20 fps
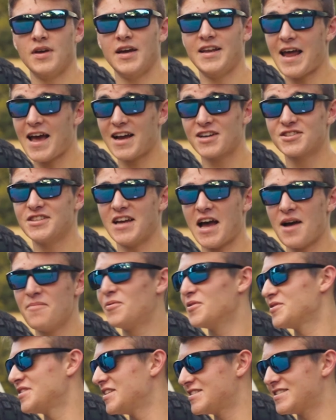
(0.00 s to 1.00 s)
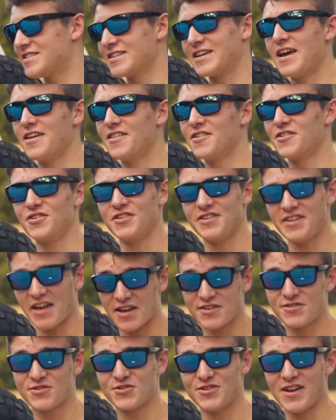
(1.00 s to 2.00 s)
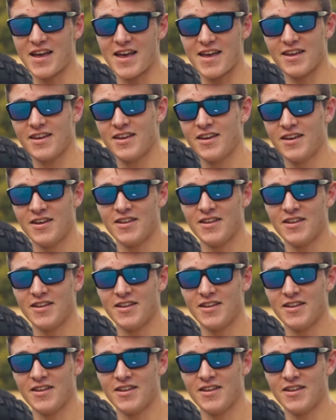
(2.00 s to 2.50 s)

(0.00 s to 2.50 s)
And actually, I put this together yesterday.